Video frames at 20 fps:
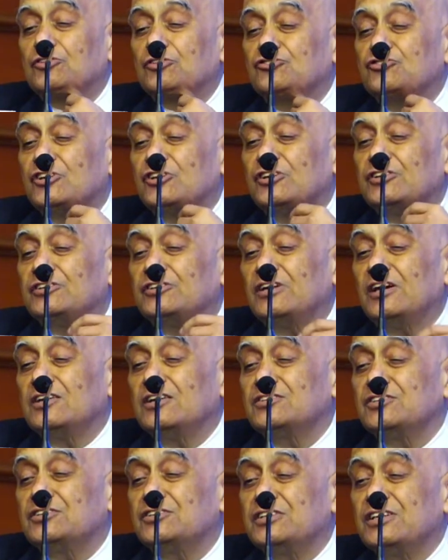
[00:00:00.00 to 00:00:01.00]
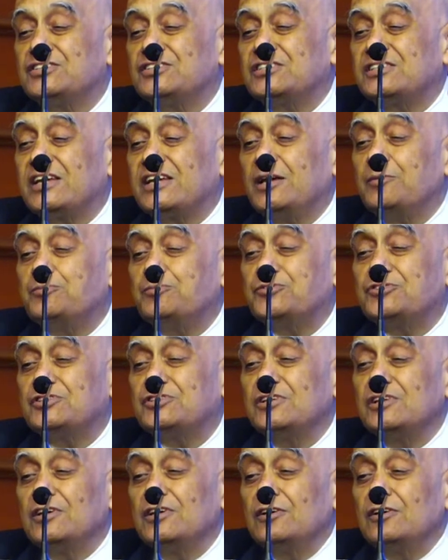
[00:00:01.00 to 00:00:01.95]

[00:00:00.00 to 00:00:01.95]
the jet as it escapes